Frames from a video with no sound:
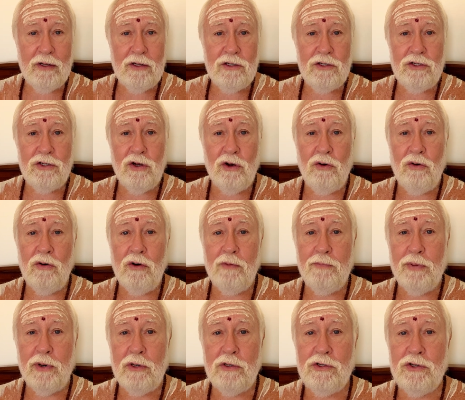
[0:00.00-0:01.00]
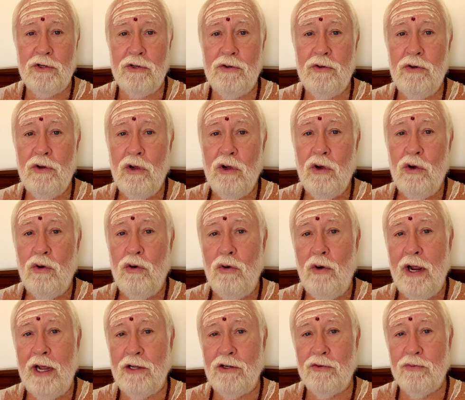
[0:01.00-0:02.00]
So a person who
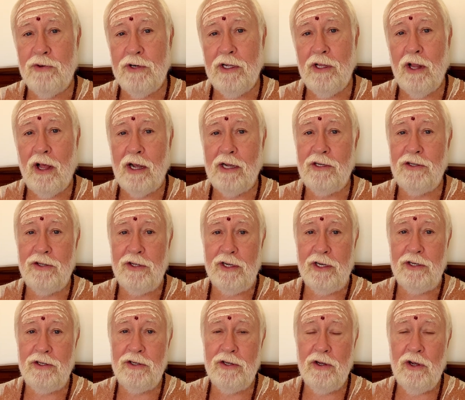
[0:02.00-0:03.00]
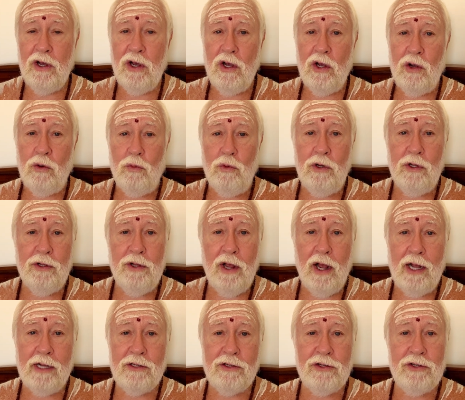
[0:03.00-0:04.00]
has realized this will
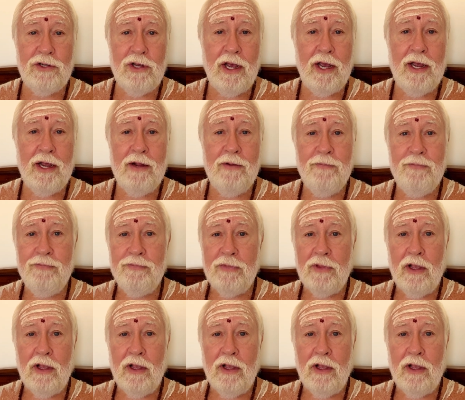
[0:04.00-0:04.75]
not say,